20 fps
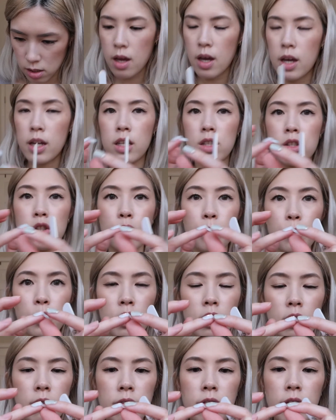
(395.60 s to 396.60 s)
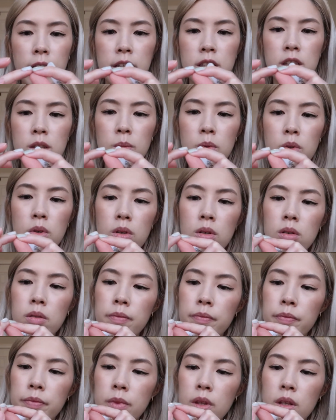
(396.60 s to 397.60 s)
And it's super flexible,
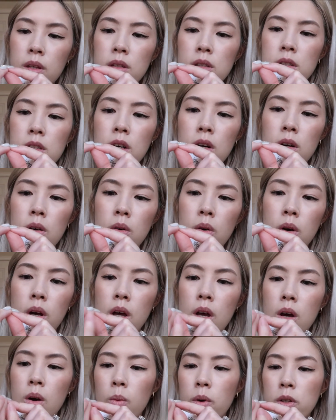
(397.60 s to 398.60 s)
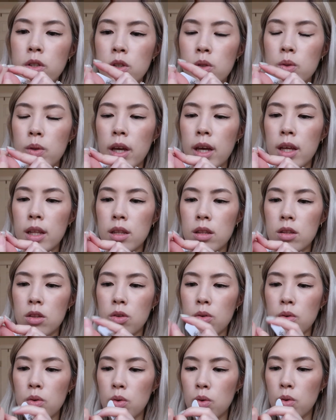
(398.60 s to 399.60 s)
so once you get
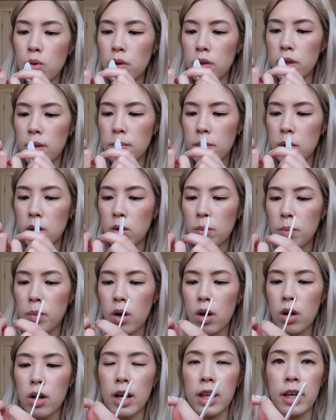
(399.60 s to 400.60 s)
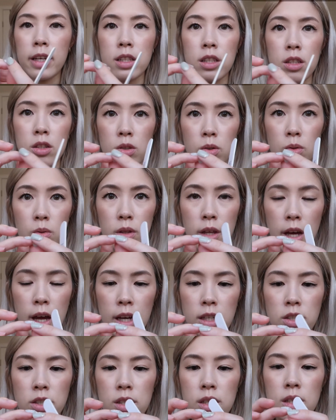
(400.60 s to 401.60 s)
through the middle part, I like to do the
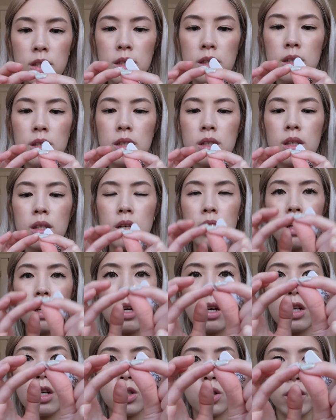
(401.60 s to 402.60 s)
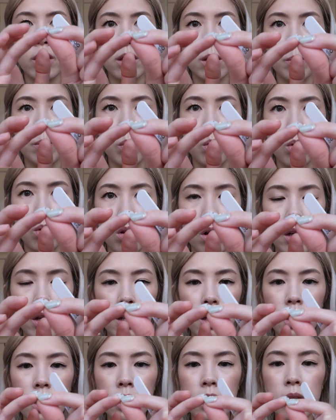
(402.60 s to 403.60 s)
edges. So I like to pull on
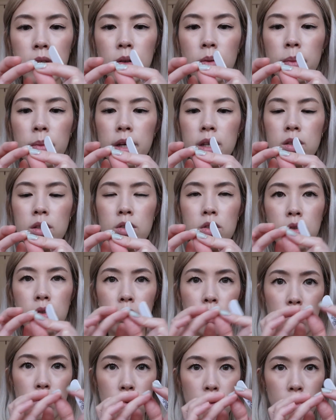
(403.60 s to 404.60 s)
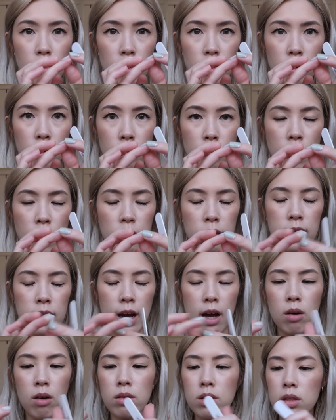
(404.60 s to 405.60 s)
it a little bit to round it
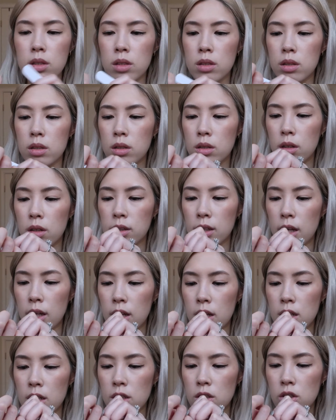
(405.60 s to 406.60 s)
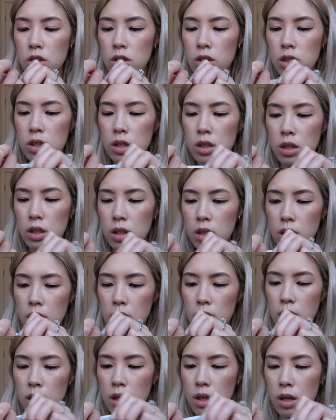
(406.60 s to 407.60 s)
out on the edge,
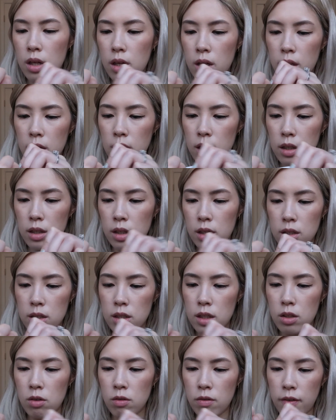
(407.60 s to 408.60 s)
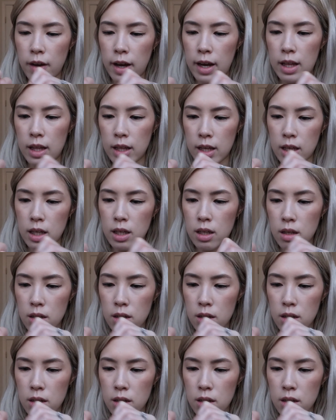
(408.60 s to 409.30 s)
and then continue filing.